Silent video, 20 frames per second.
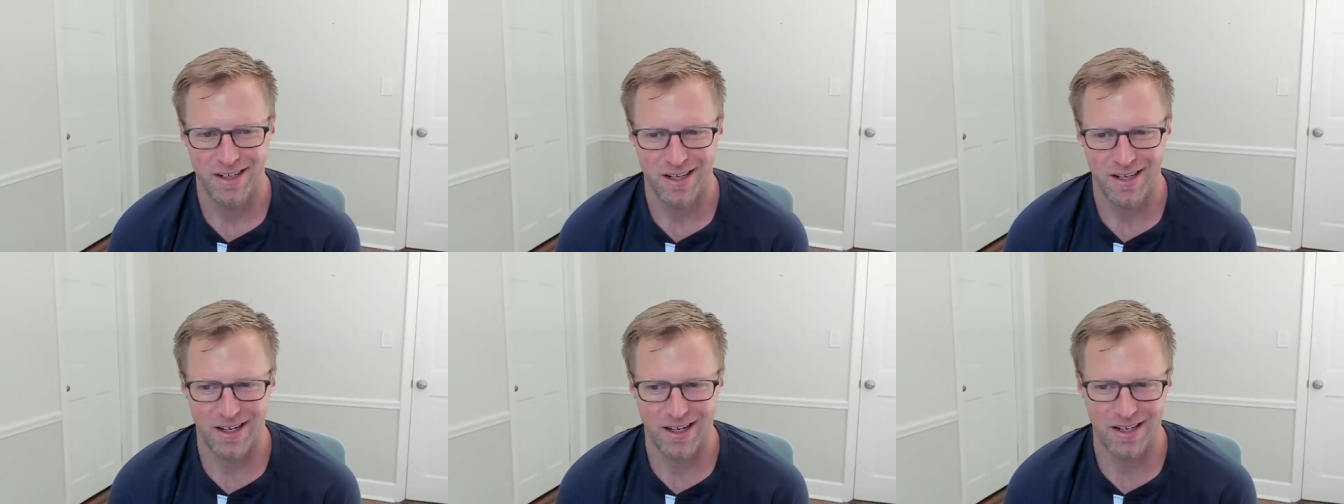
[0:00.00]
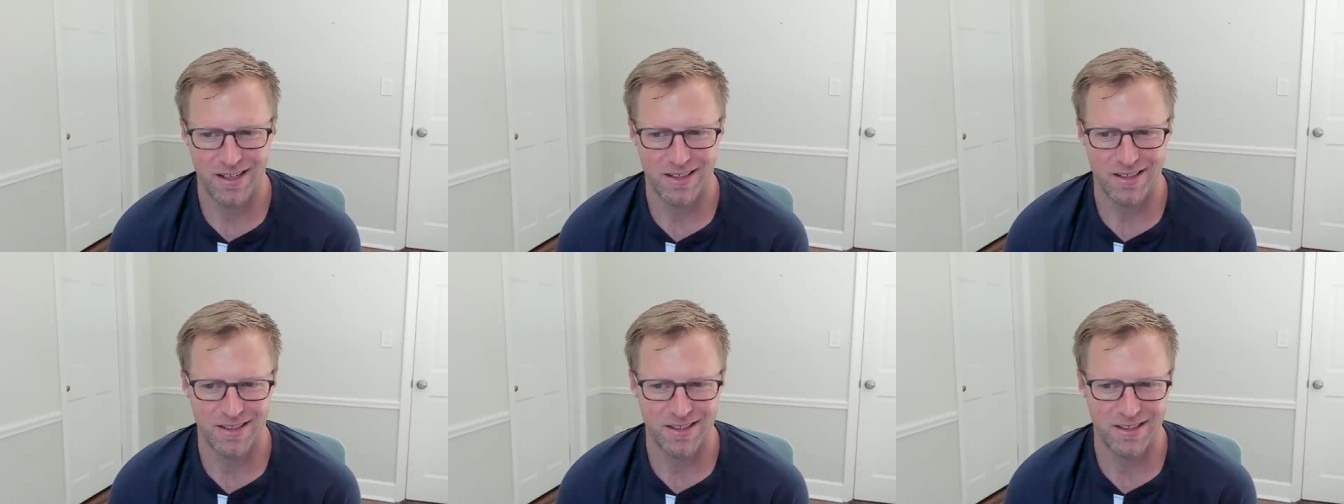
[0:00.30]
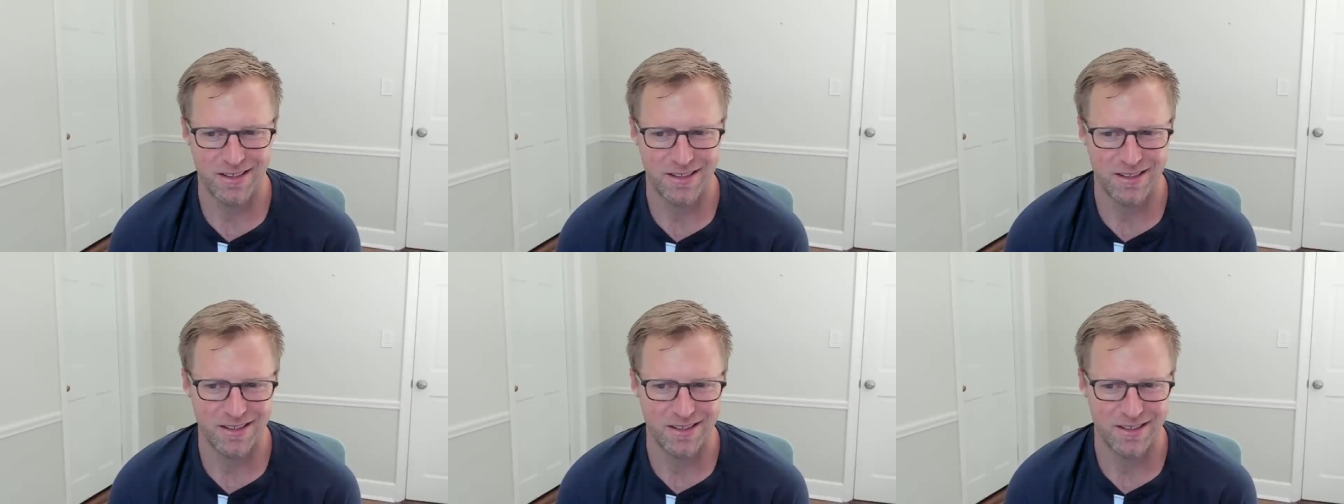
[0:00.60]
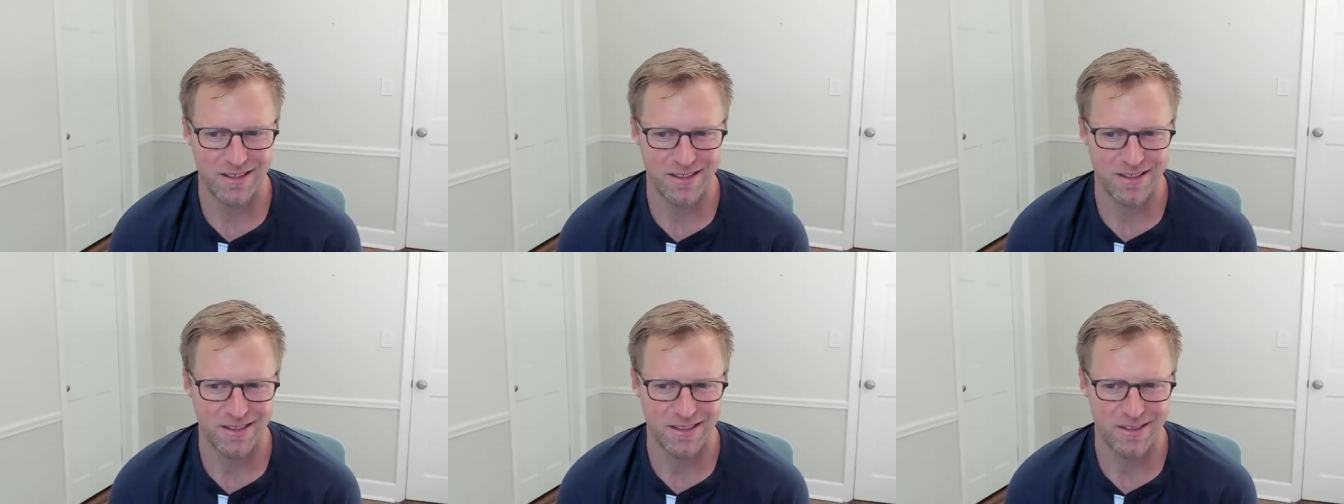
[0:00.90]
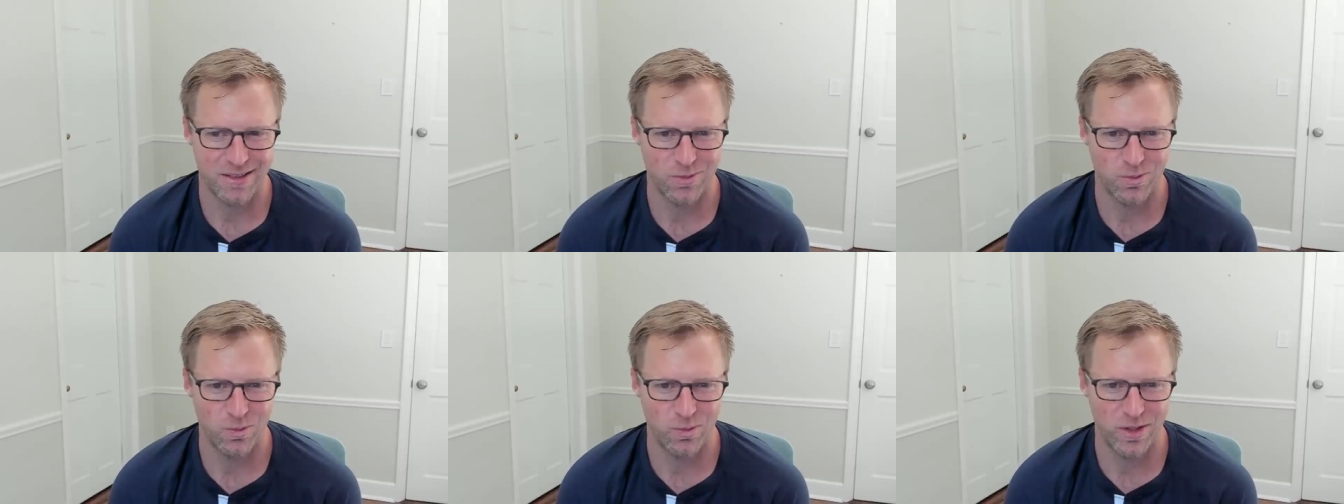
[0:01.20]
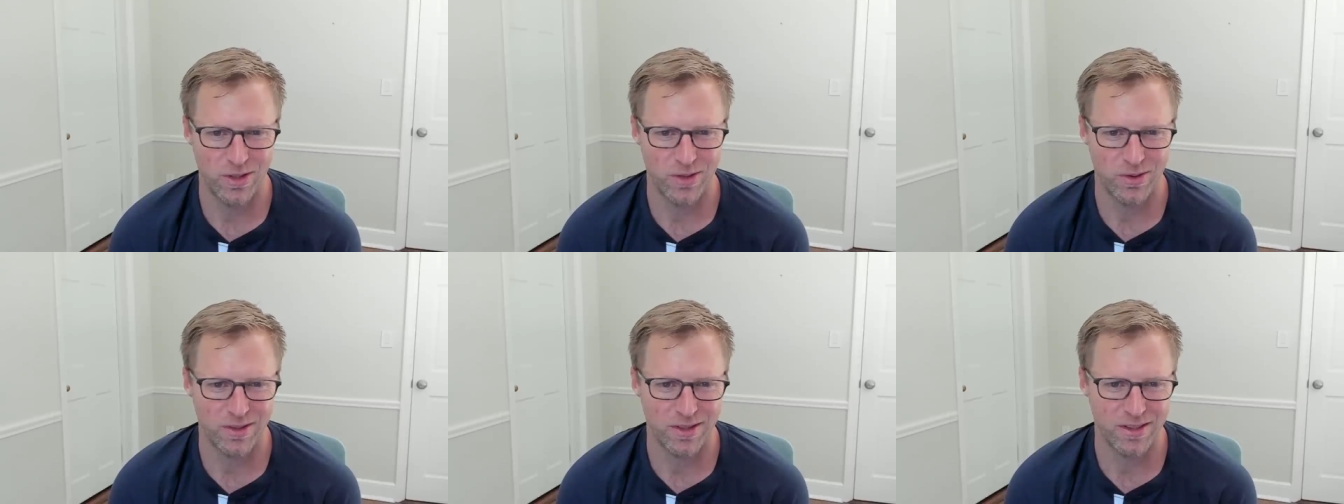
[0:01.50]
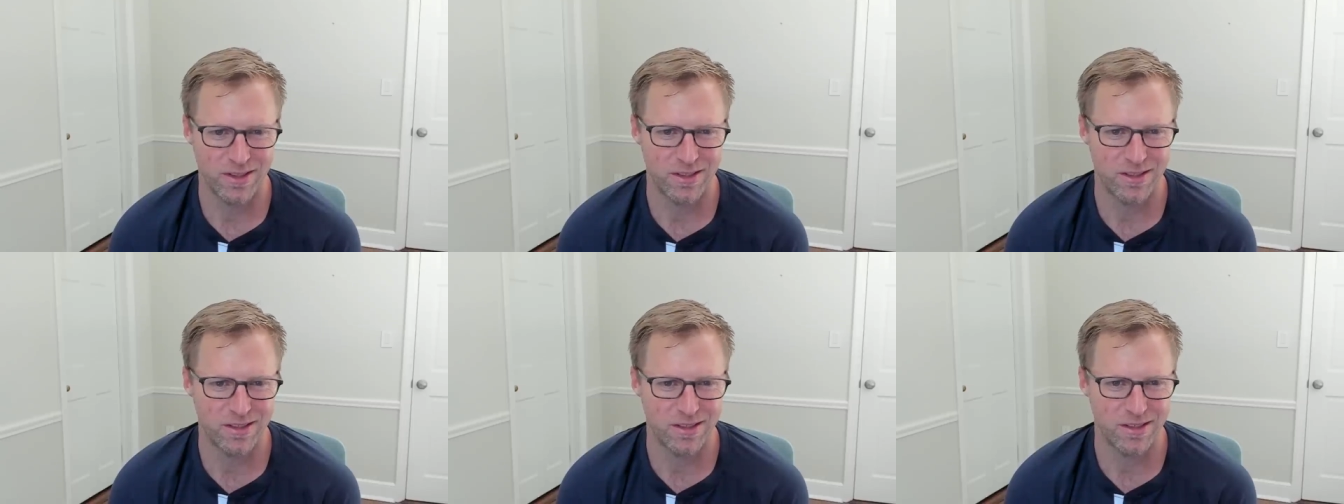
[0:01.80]
and we don't
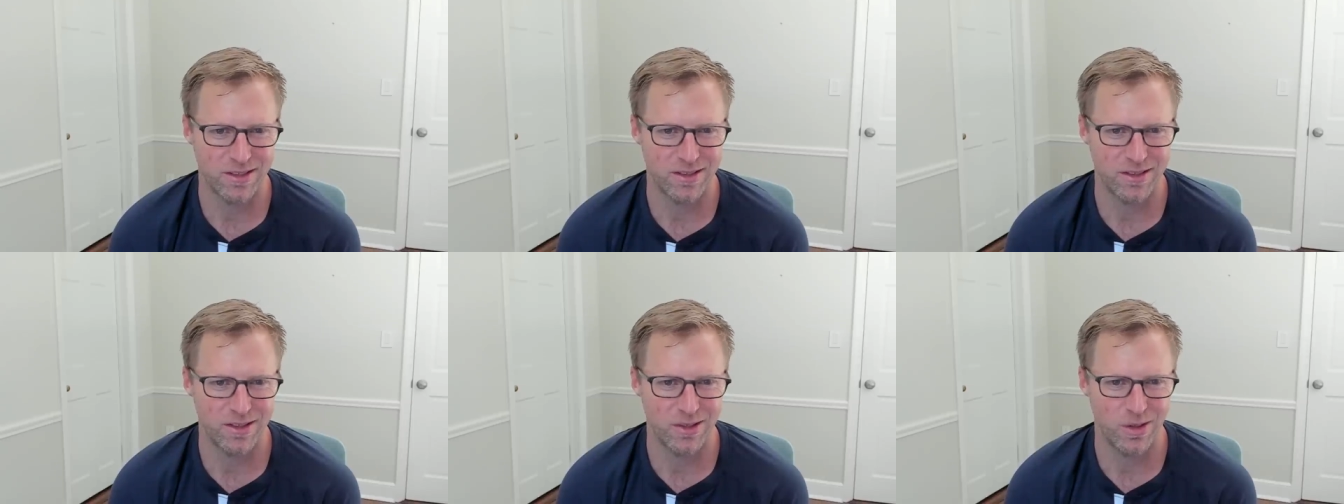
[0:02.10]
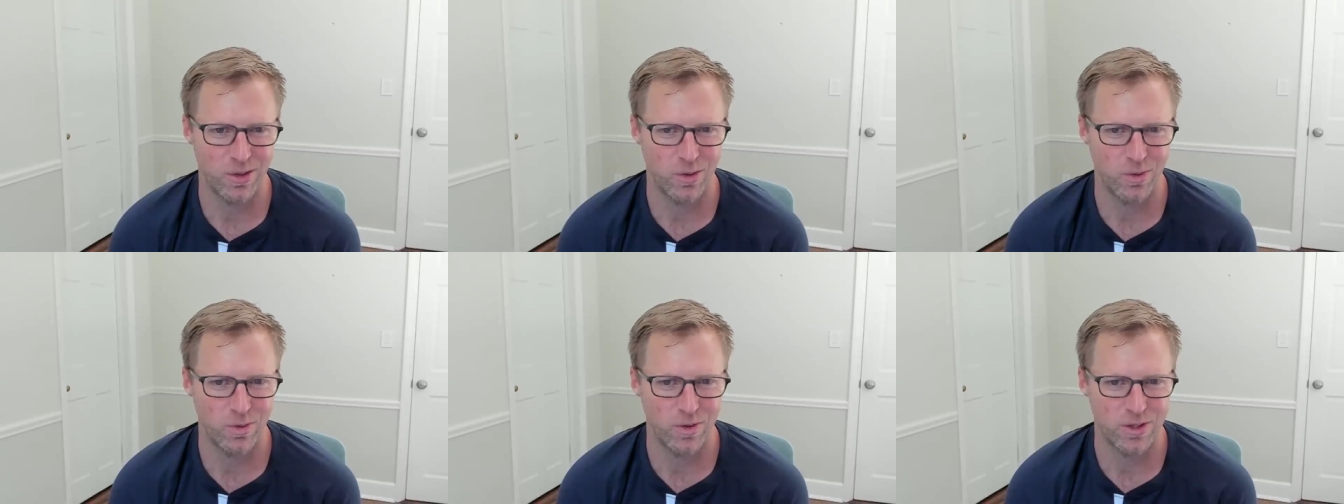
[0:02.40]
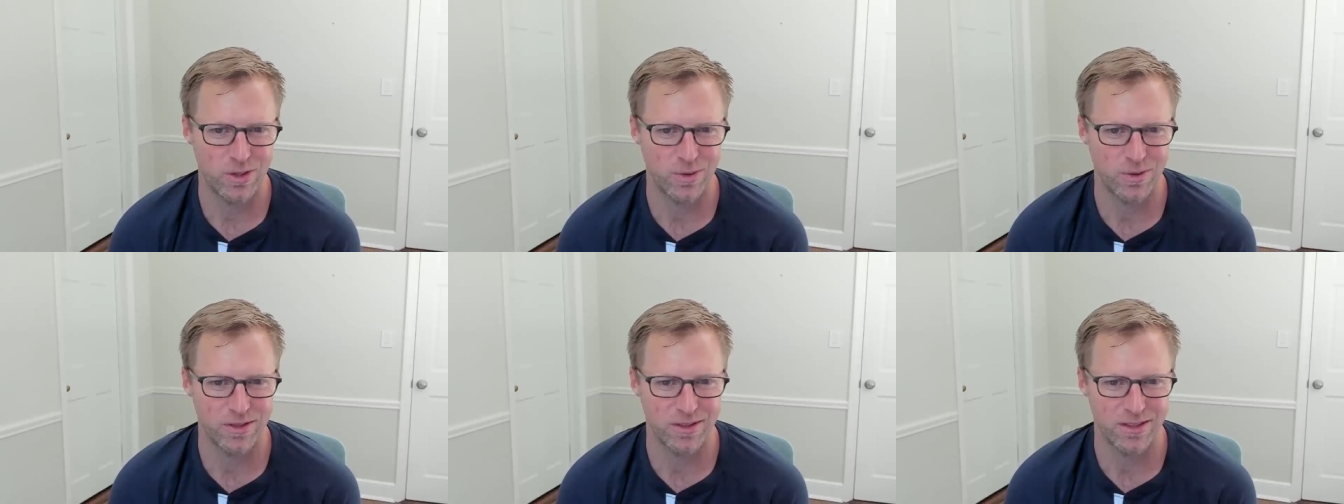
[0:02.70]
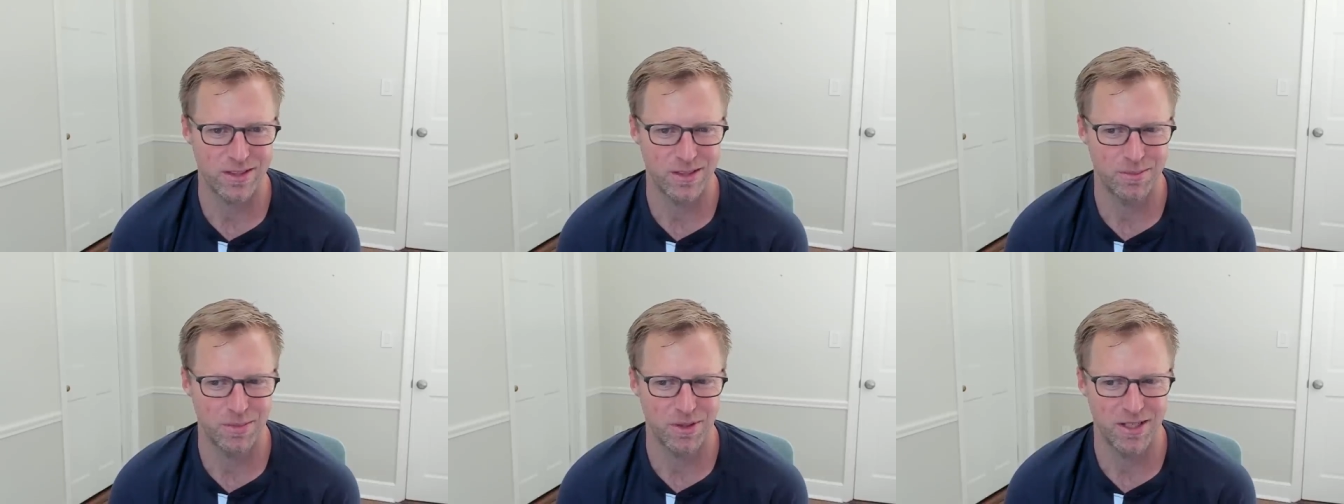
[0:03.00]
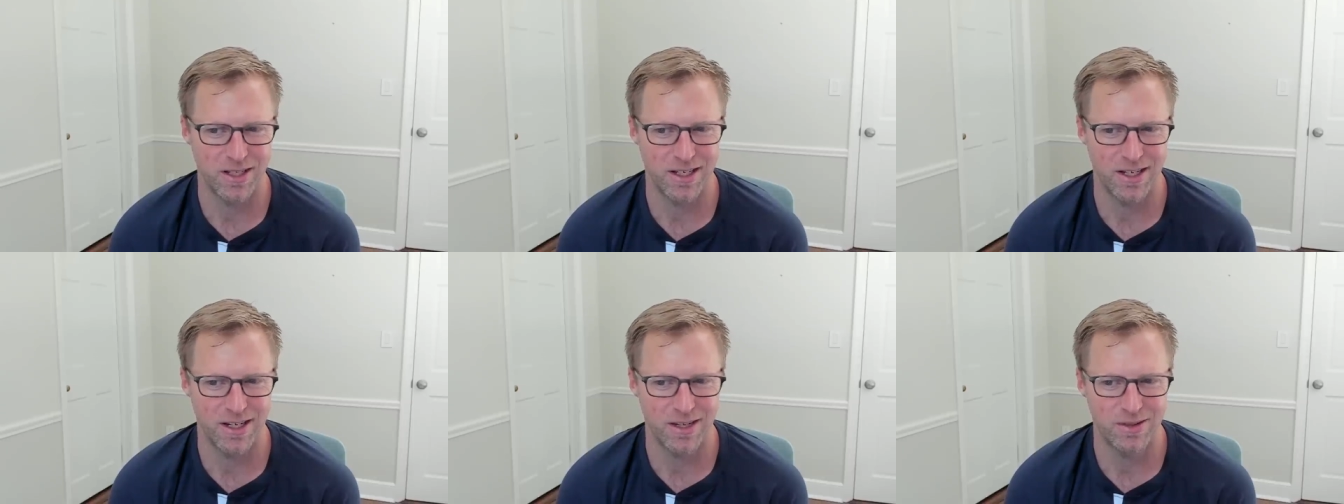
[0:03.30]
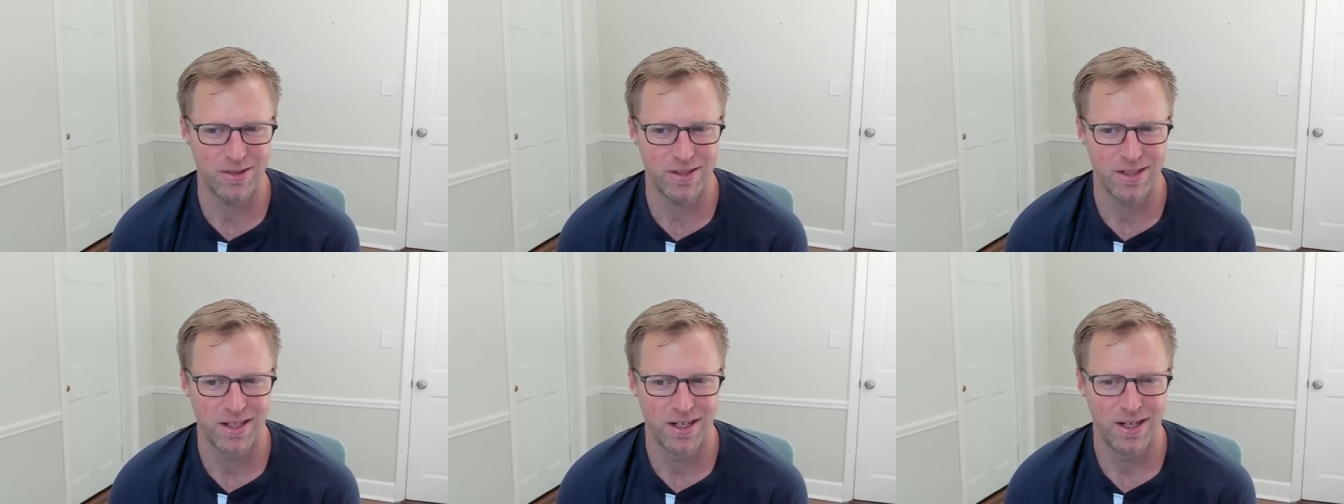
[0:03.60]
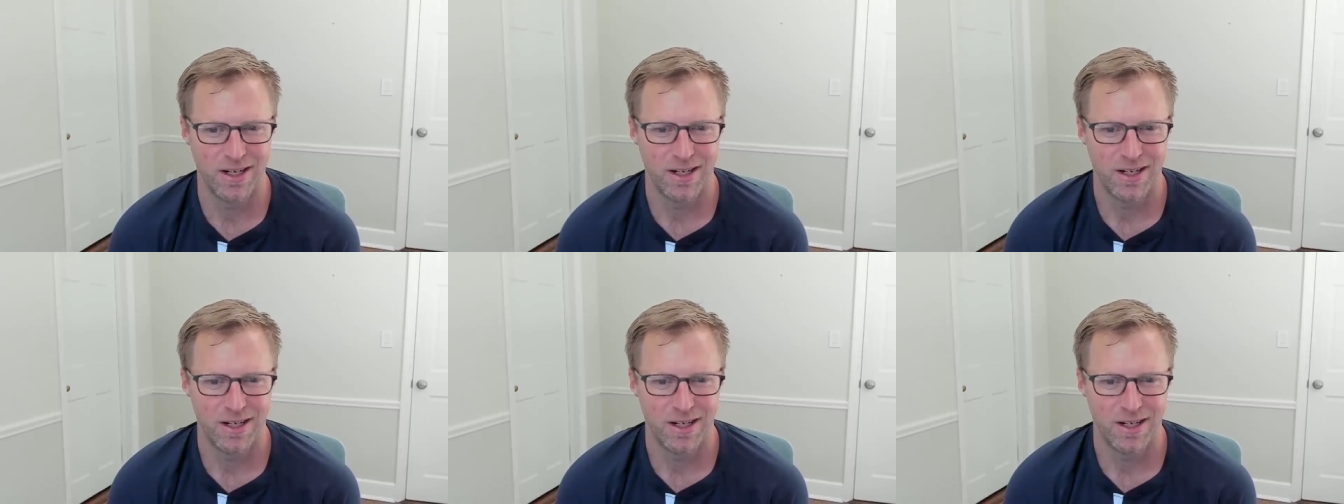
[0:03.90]
necessarily know which one's going to play out